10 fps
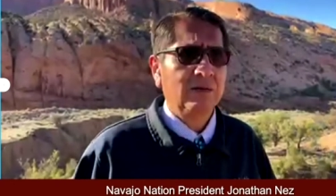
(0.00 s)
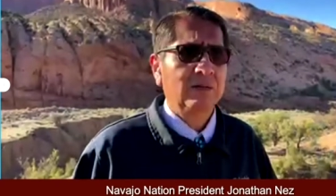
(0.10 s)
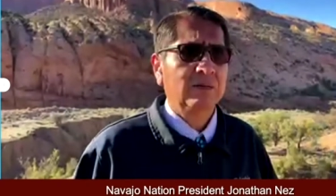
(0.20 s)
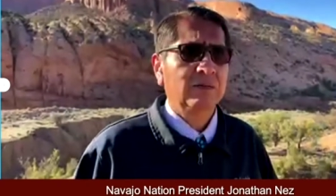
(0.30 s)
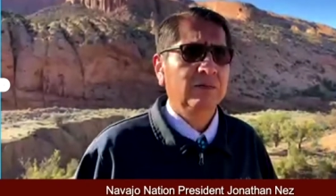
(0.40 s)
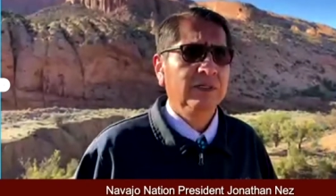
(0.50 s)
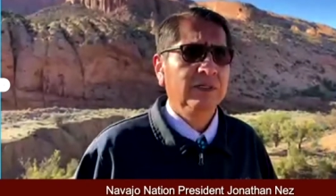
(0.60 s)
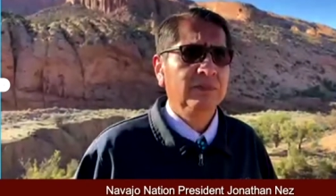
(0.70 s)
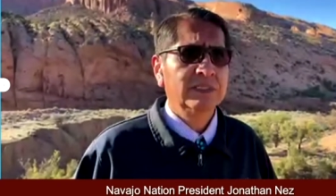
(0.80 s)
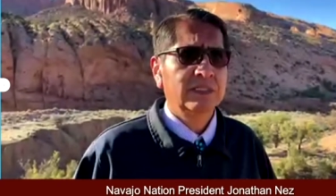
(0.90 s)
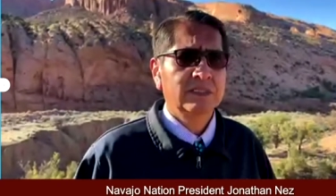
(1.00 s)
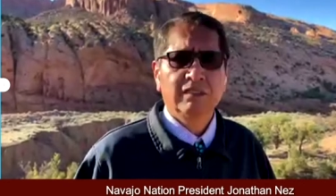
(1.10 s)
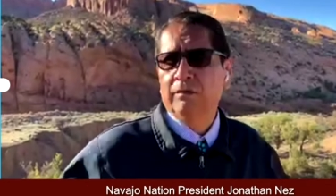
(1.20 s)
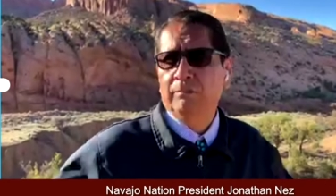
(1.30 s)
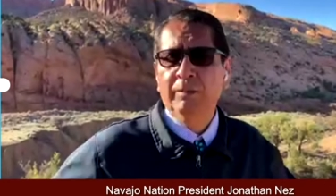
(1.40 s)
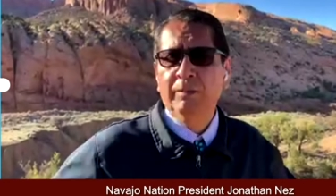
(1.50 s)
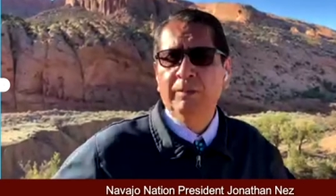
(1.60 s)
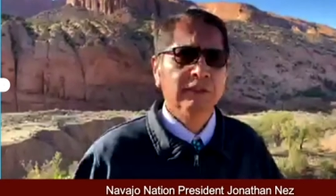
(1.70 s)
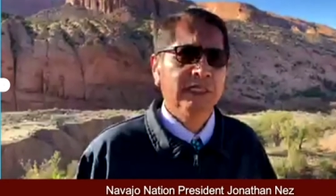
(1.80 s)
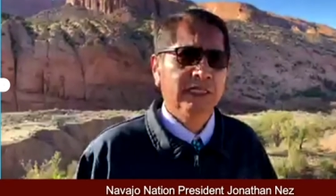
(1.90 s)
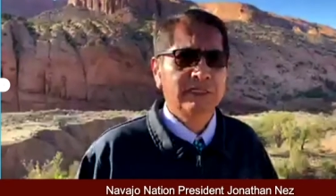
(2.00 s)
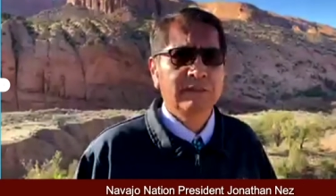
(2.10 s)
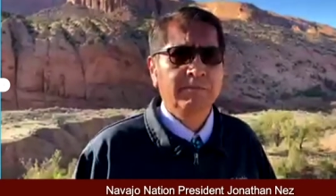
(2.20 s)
we've been successful. And people are looking at us